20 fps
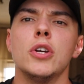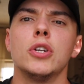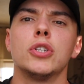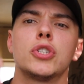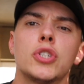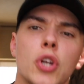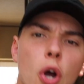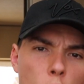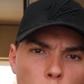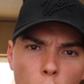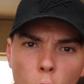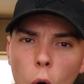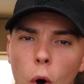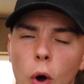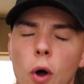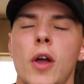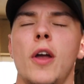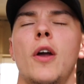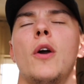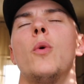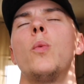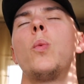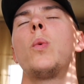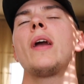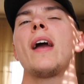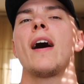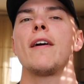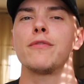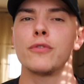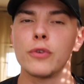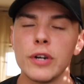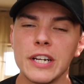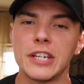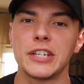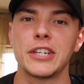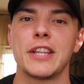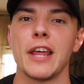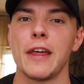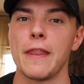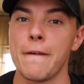So, we have
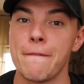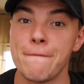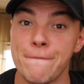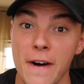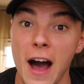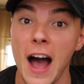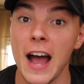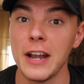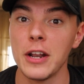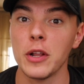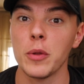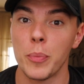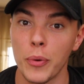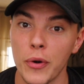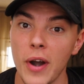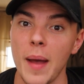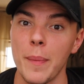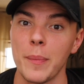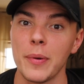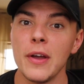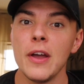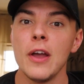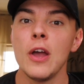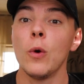reached the final prep.